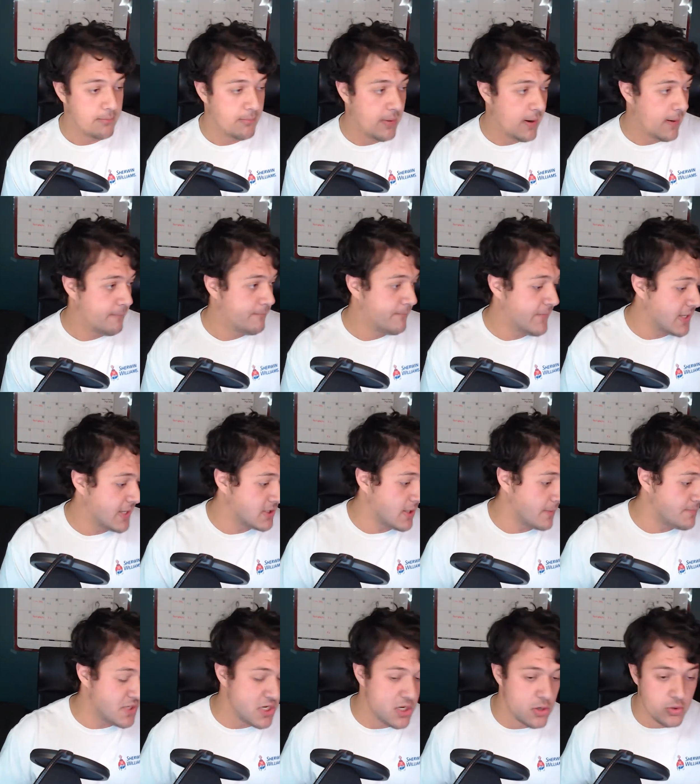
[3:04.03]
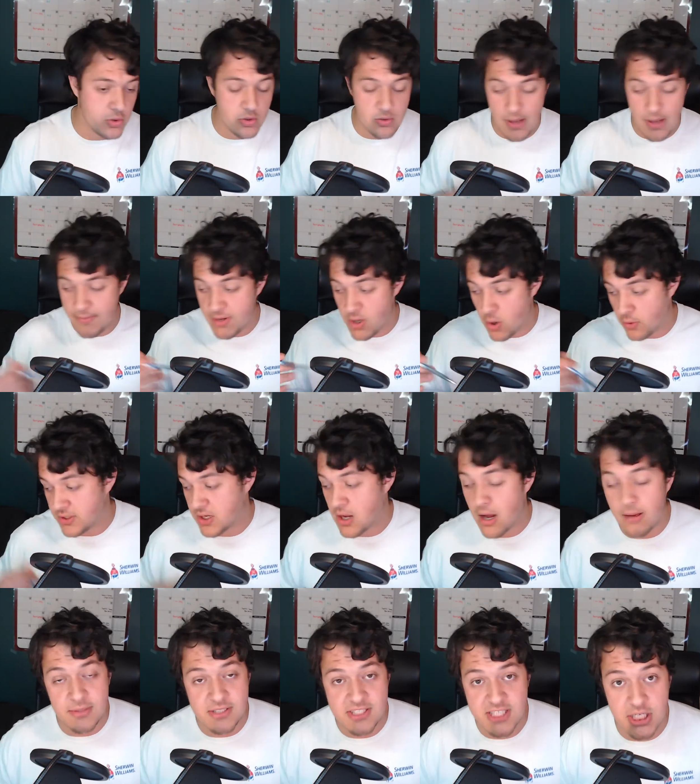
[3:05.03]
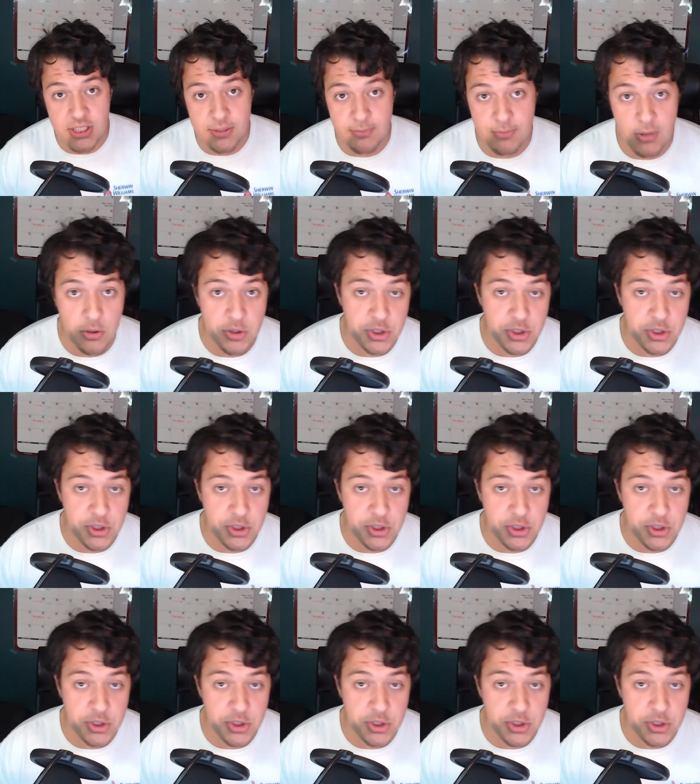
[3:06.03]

But that's up to you. You let me know in the comment section below.